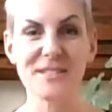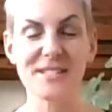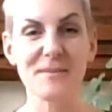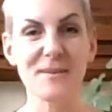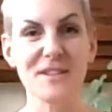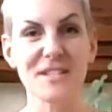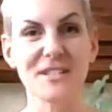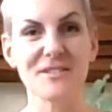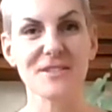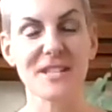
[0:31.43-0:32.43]
some of the
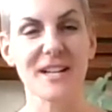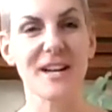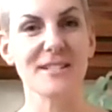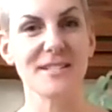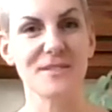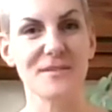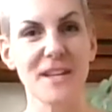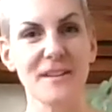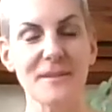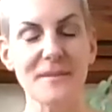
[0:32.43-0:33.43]
children at
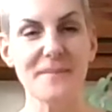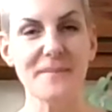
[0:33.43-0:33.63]
Castleview.